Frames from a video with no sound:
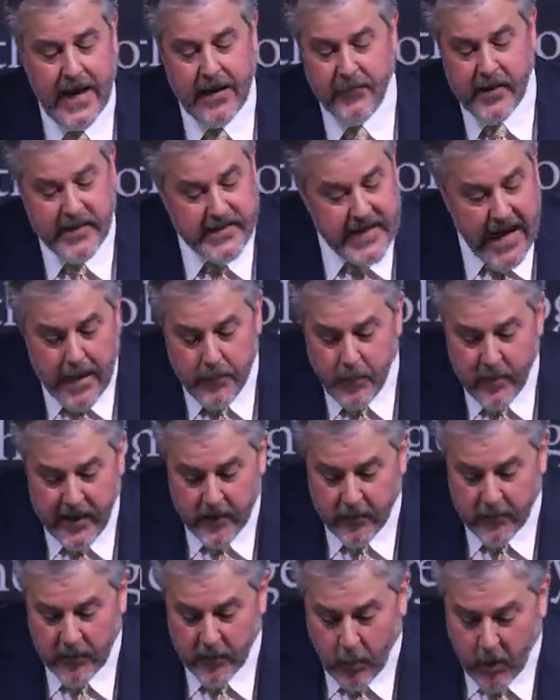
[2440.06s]
Every time we
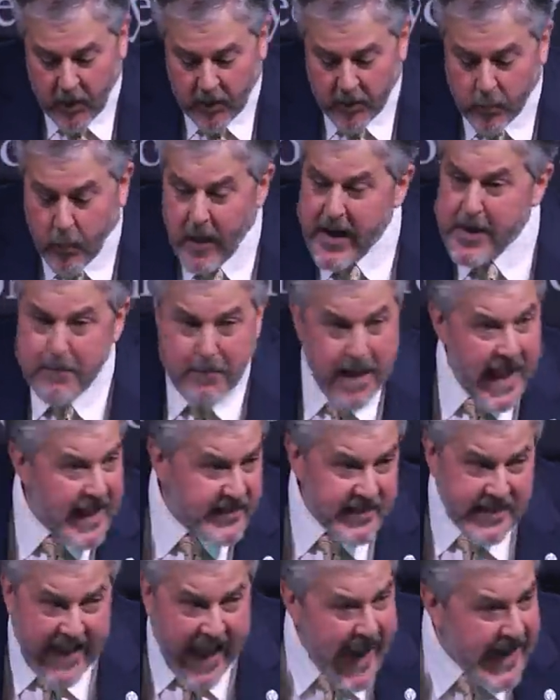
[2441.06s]
hear the word, we
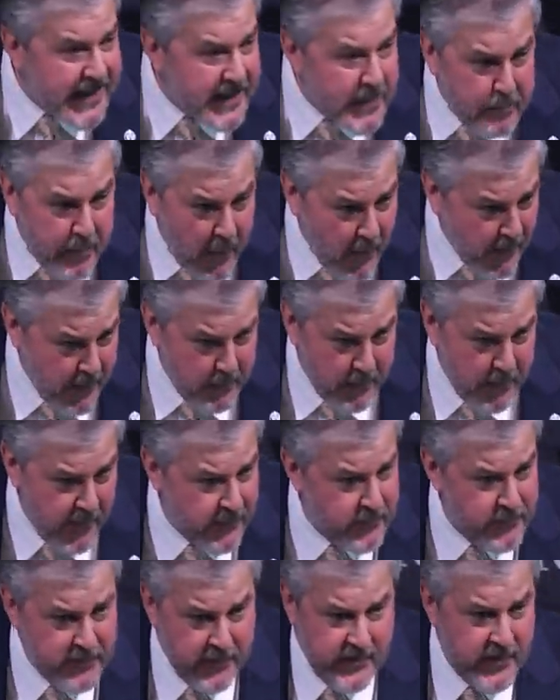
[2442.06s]
must act upon it,
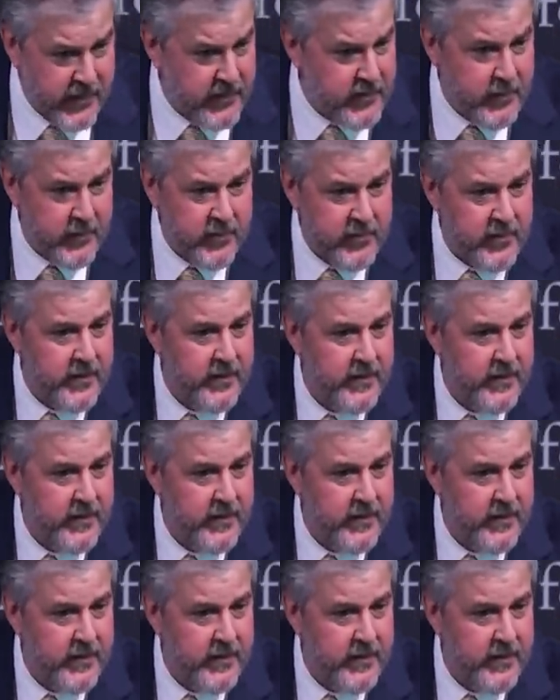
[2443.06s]
brothers and sisters.